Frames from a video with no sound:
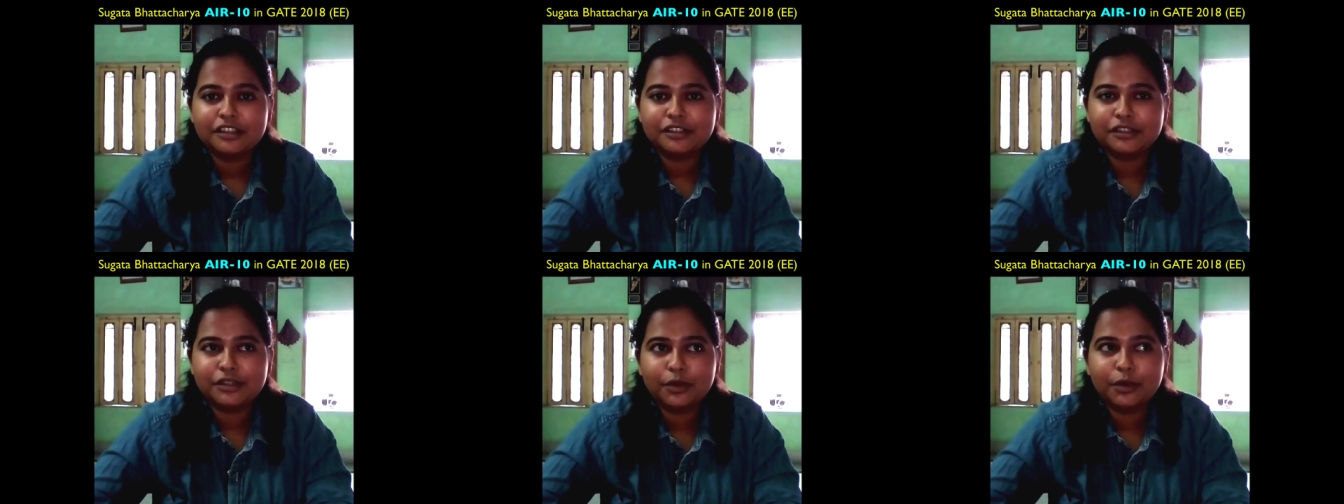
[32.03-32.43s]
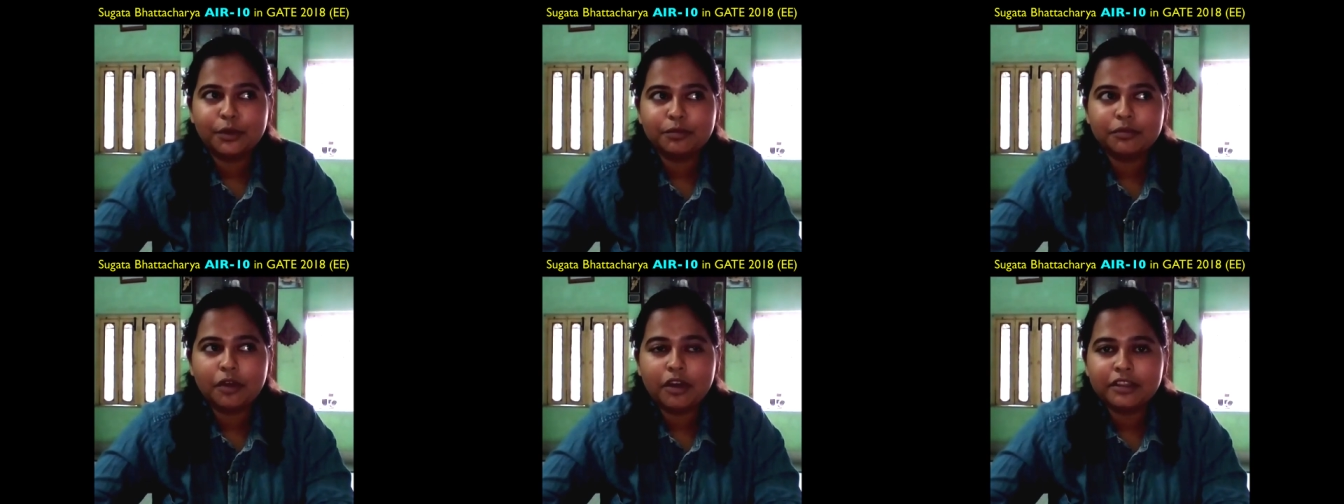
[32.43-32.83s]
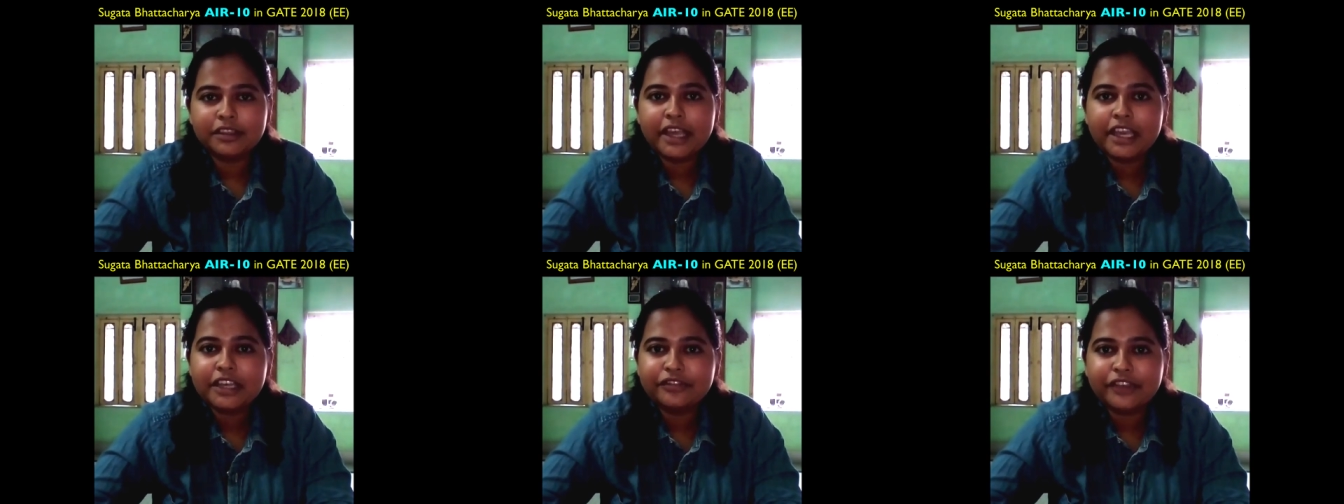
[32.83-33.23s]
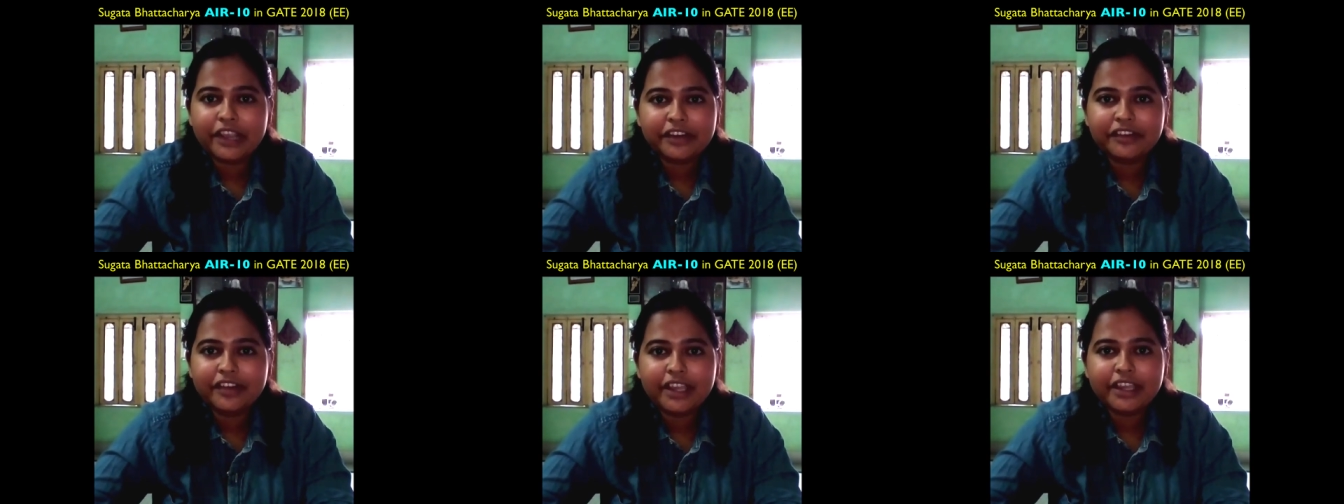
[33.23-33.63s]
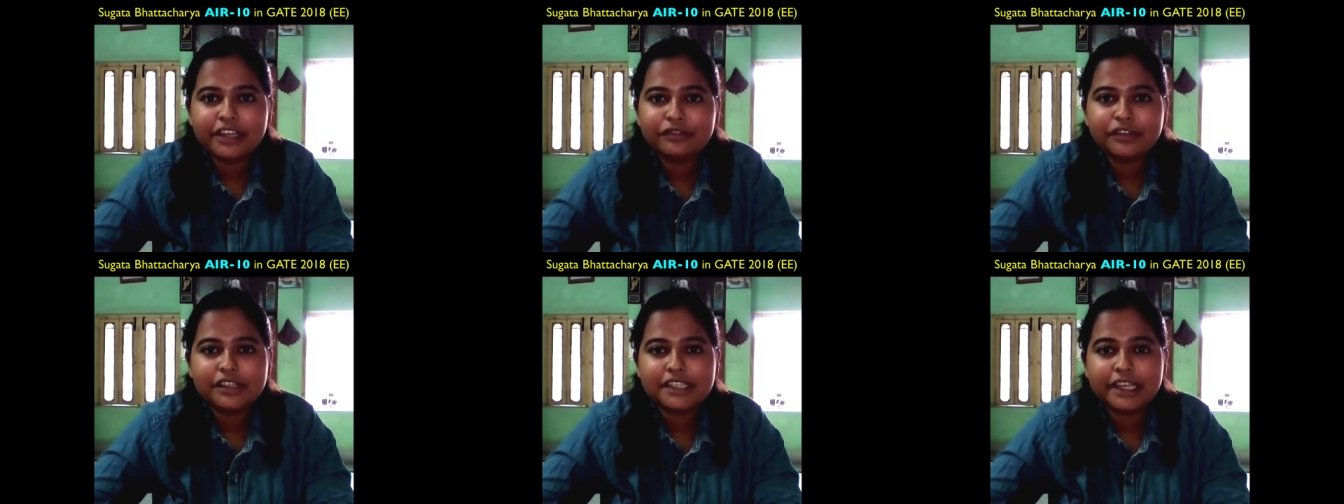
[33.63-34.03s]
So on that very day,
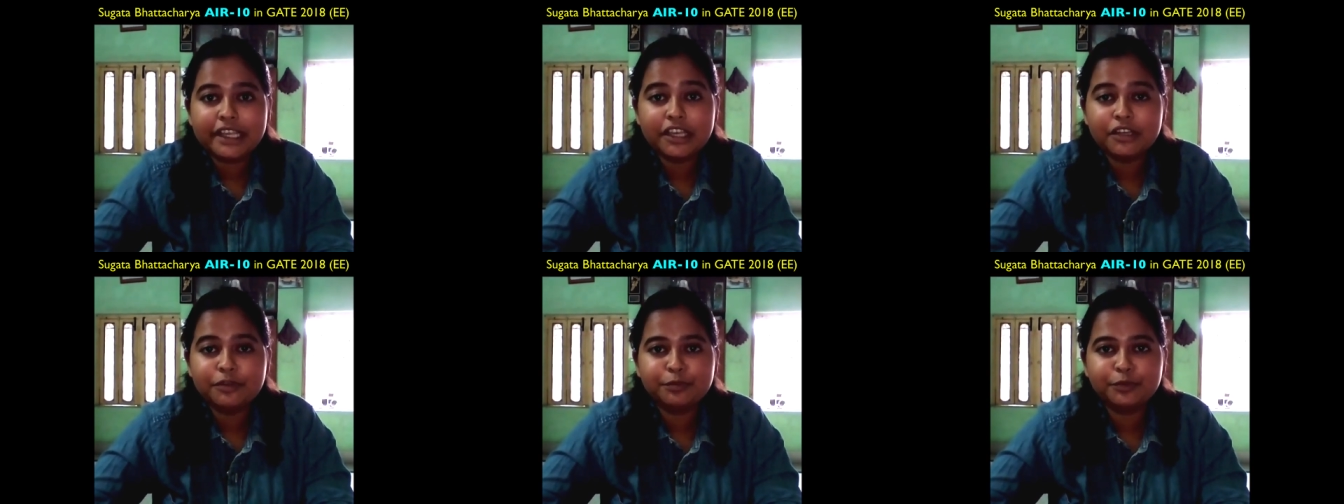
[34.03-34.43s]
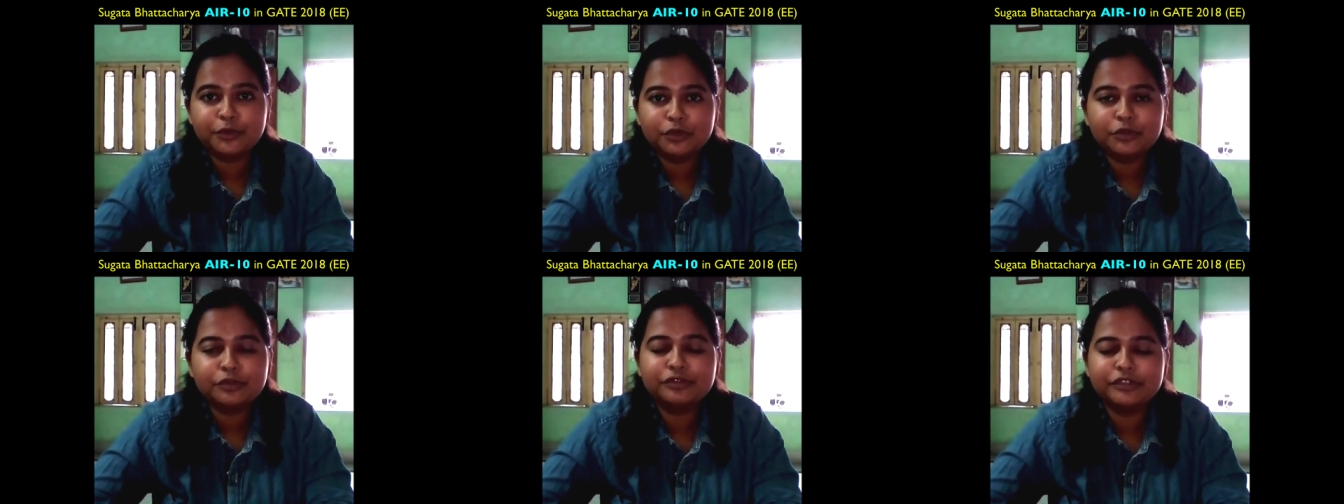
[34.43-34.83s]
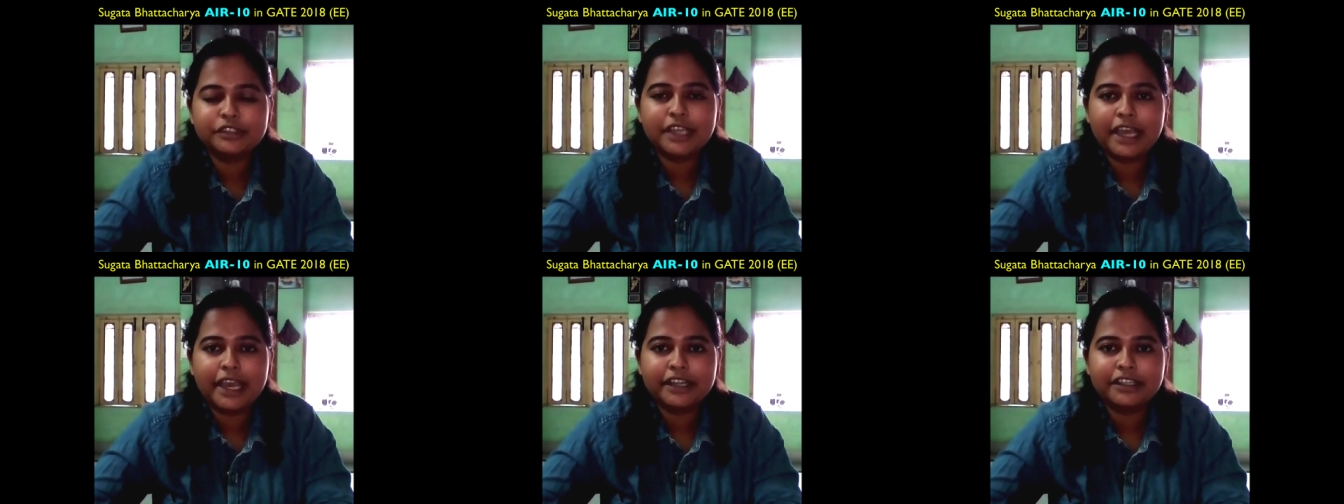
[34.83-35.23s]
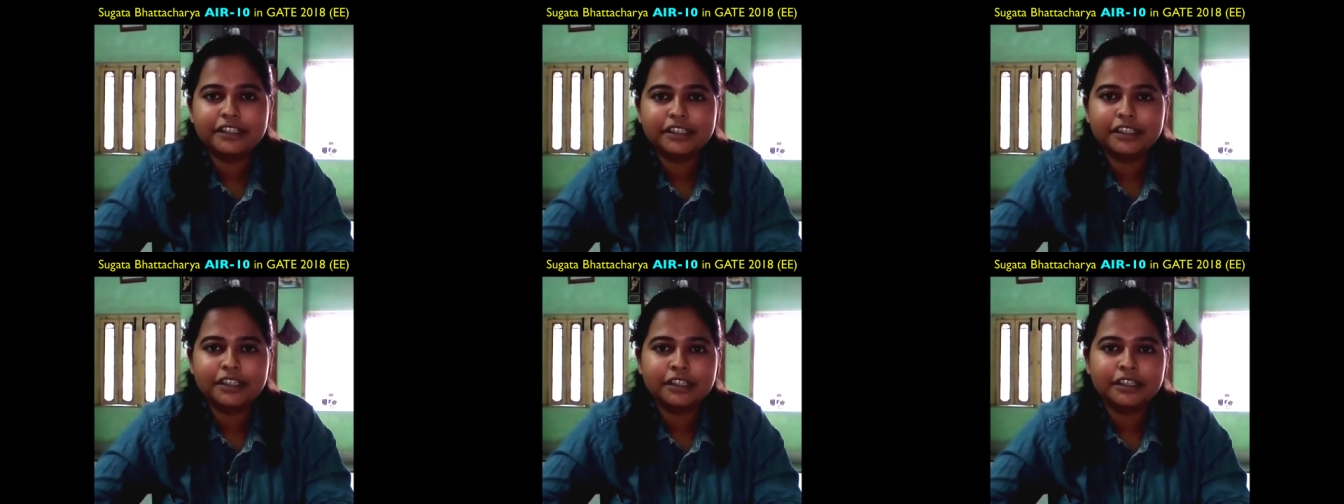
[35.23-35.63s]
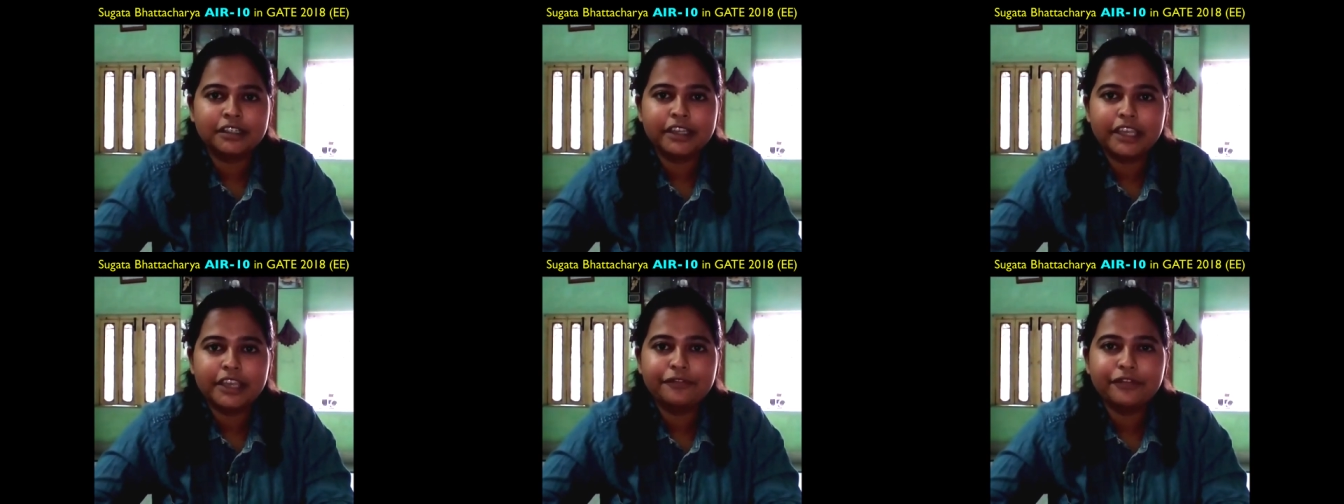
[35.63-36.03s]
it was again proved that
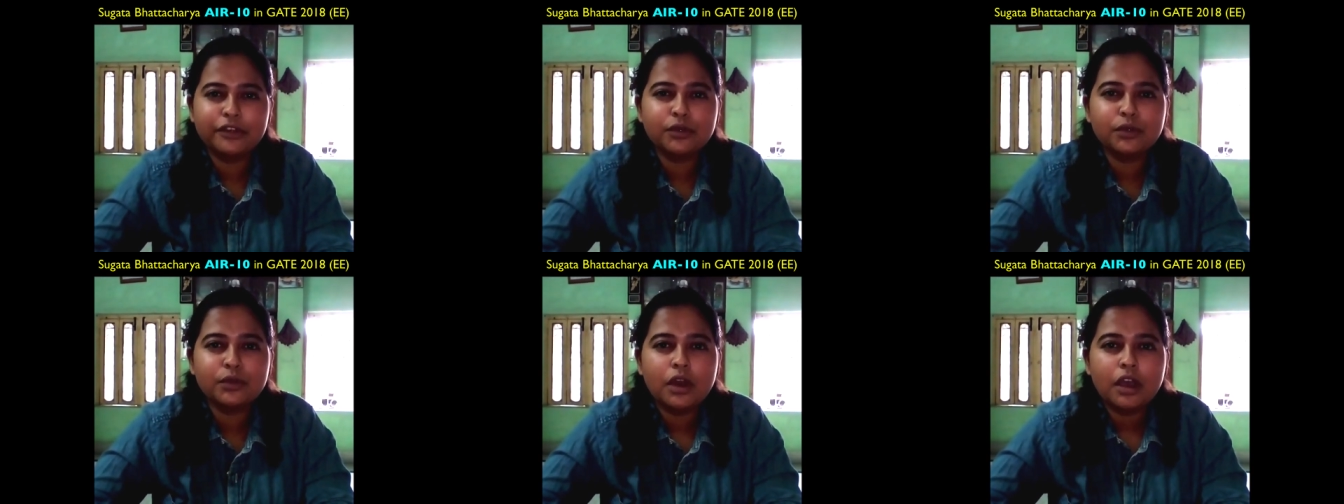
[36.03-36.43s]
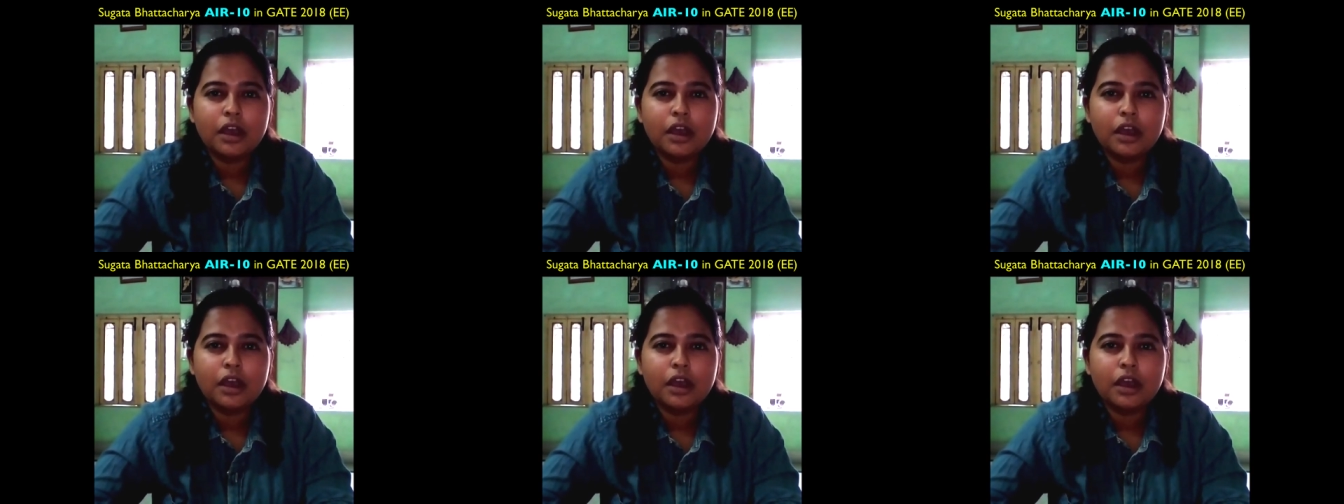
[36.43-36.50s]
uh, if you